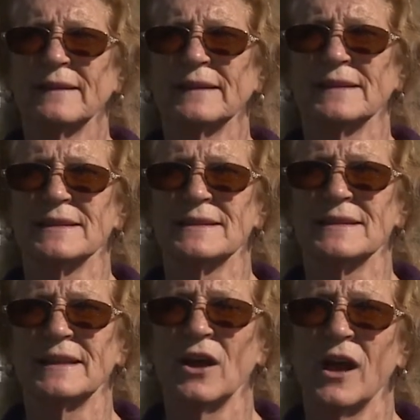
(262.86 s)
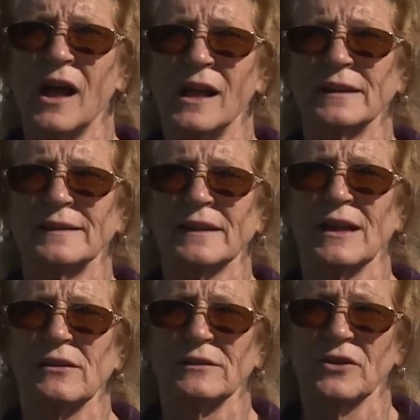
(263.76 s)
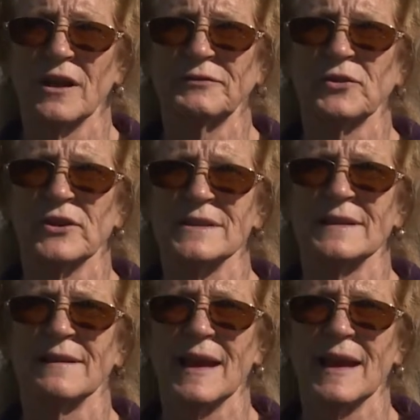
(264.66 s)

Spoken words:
that the city hall and the golf course and the